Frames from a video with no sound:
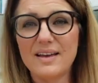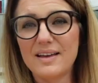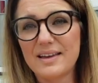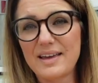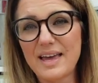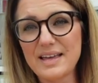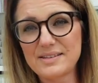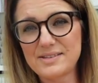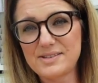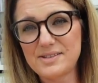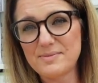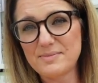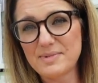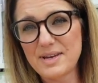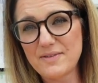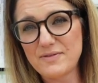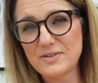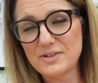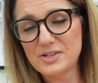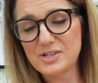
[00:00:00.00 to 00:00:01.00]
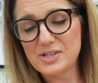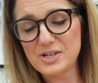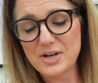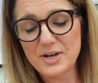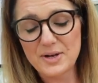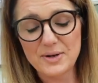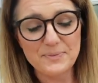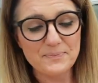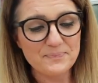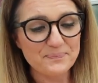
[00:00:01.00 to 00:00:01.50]
get some given
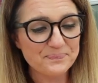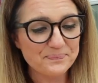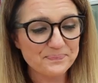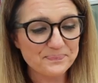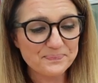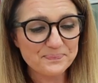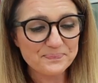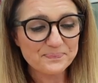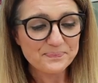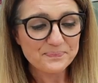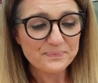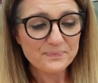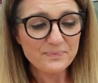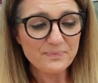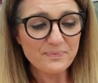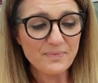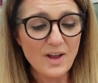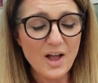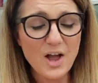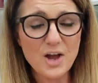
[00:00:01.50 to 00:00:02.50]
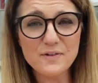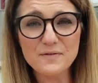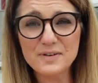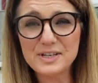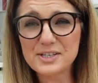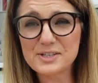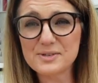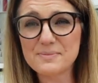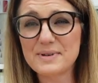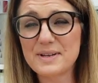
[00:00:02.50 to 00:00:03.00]
to hopefully
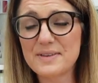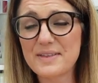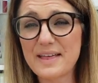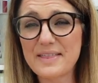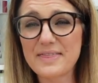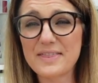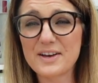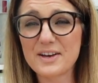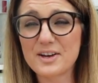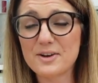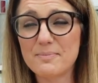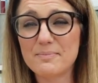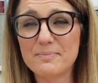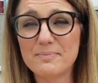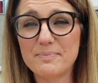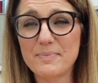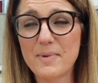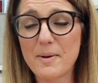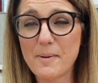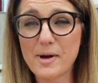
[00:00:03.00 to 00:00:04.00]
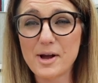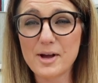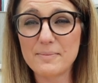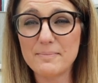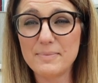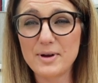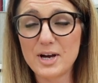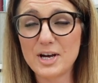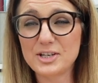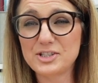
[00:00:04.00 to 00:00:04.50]
somebody then that can can
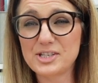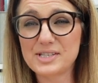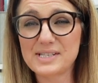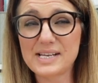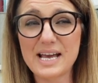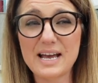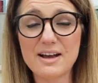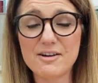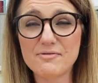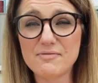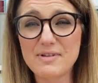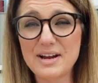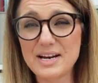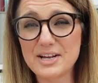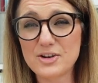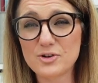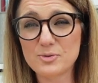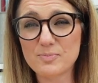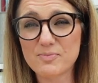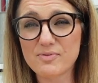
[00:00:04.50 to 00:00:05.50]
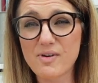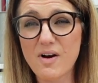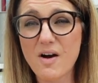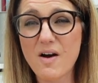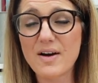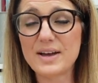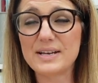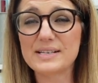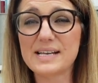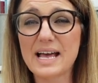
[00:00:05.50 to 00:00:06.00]
purchase it at a really good
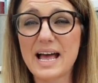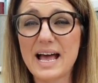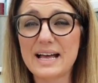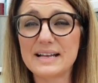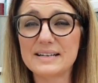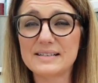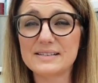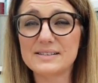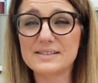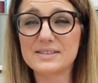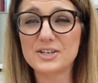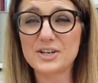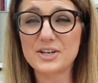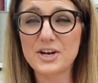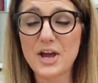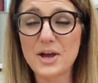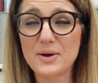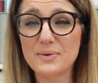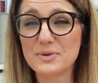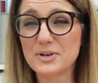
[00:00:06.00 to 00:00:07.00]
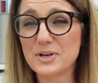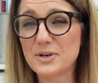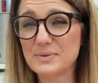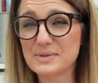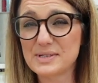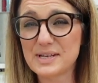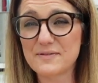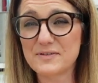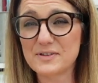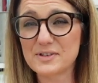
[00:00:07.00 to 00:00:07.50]
price and you know
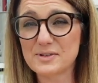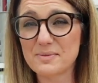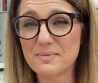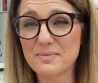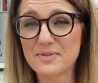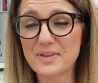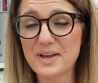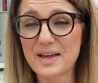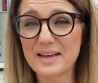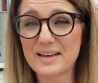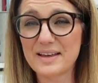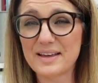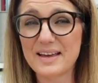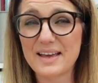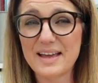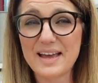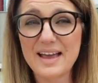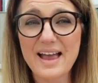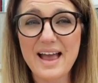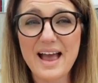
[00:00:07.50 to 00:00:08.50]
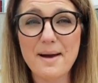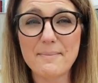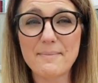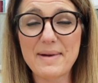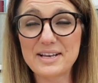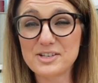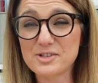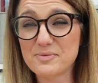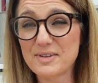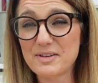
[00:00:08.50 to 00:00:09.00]
use it for something and
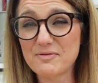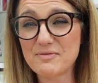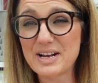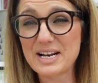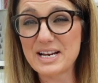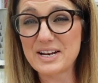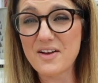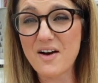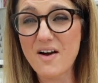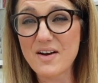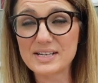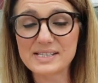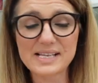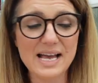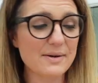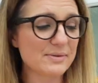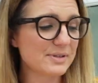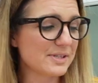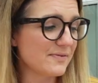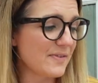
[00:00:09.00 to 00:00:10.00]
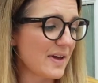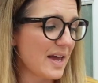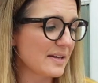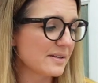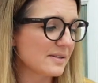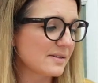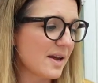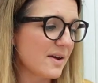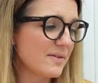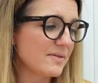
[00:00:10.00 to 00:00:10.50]
make something really nice out of it
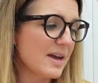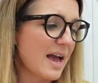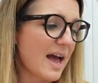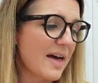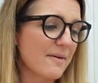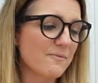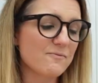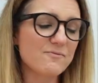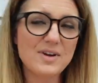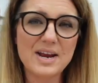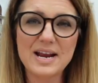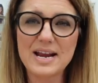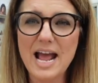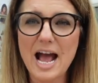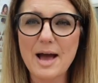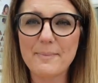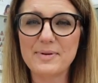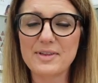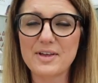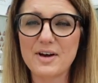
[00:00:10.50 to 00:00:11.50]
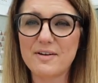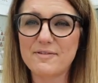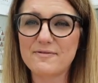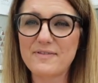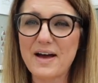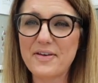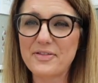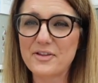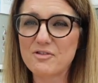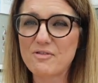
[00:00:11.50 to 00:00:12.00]
so yeah I'm really happy that I
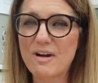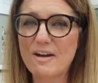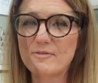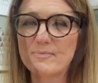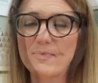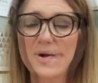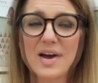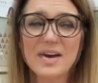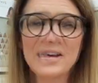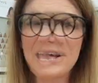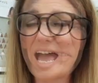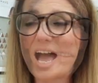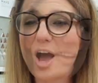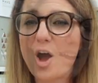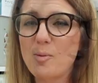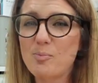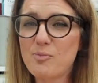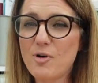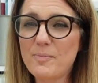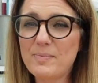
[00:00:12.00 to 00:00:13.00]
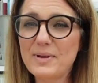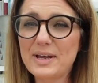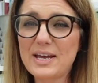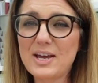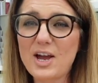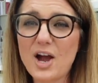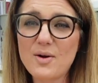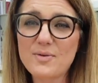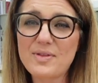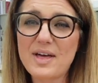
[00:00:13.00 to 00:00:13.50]
found the craft bar yeah I'll probably
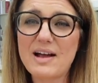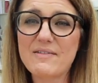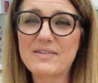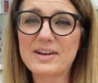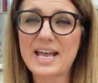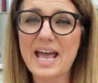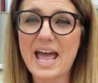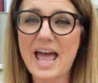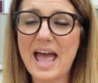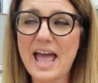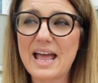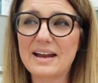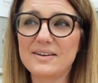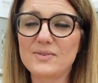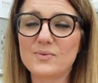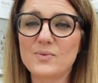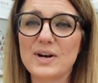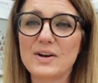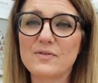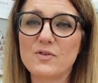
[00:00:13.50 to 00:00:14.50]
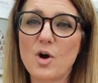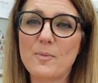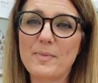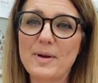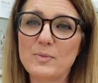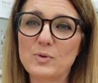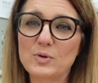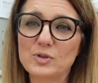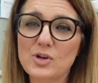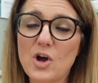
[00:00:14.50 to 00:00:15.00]
go there again when I've got a
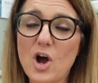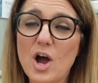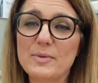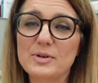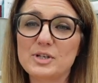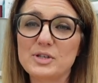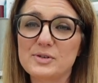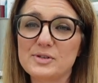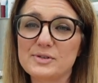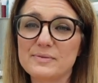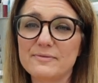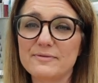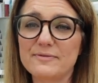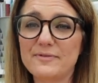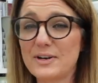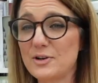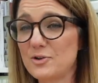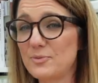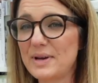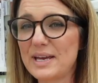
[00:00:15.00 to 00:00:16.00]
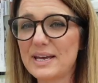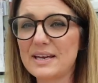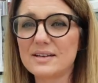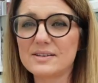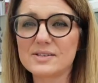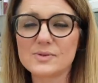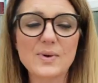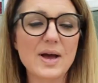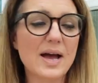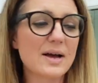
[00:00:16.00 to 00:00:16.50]
bit more time and do some filming
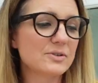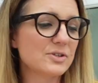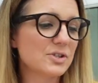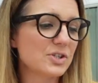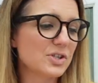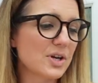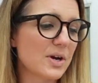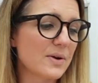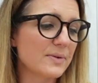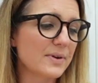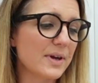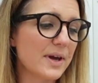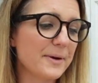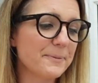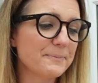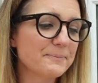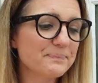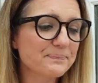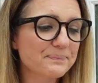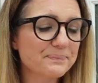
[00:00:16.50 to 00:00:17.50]
as well to show you